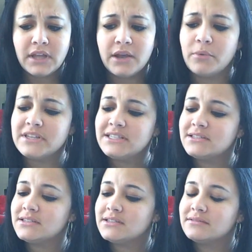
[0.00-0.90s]
It
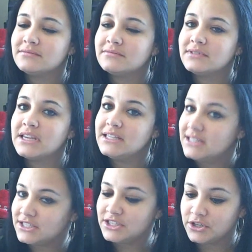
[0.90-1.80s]
wasn't
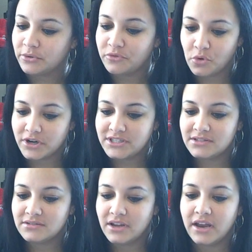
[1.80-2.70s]
easy to do, of
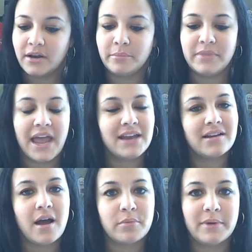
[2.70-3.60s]
course. They had to
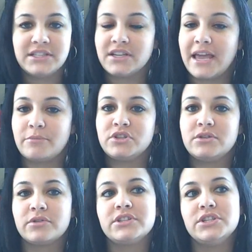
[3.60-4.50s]
compromise. Gamers,
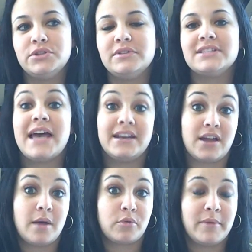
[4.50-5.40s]
in order to do this, had to
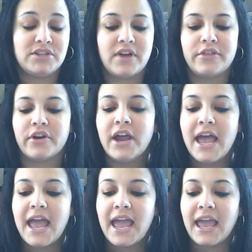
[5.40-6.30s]
compromise, rather.
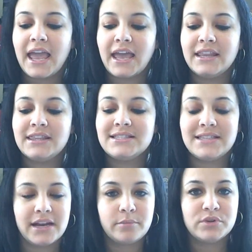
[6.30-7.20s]
And this
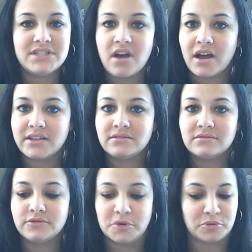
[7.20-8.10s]
setup was not
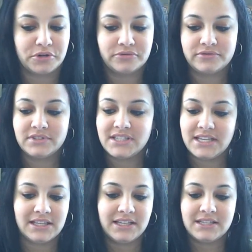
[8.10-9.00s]
foolproof, to
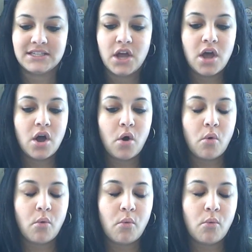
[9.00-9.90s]
say the least.
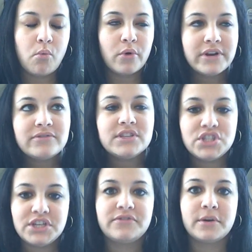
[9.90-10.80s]
One of the
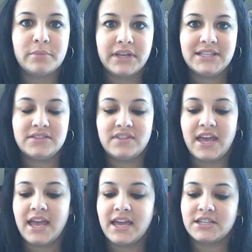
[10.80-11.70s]
chief complaints of the
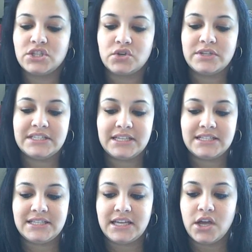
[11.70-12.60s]

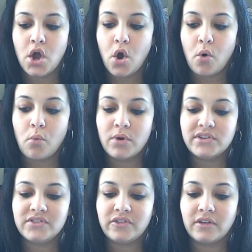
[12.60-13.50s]
AX360
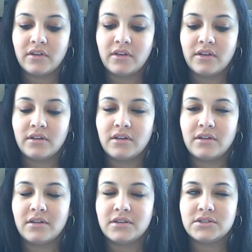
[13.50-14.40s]
was
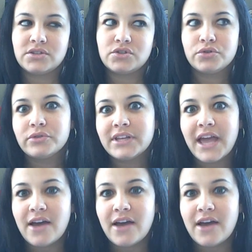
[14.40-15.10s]
truly